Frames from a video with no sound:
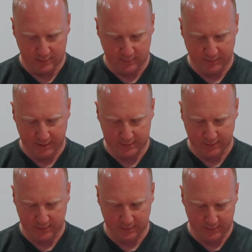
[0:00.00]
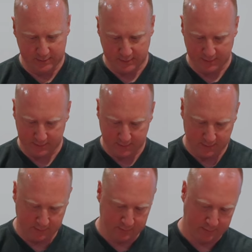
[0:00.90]
Amazing that these things
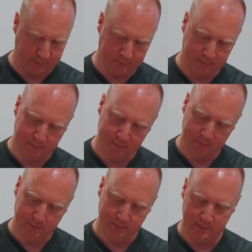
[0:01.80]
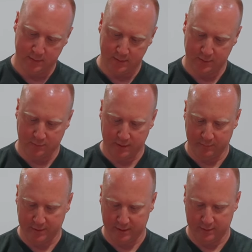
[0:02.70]
can do a
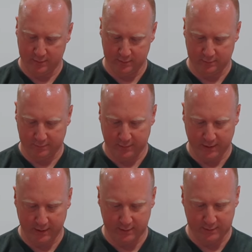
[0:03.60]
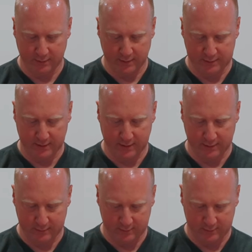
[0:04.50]
20-minute flight, so they say.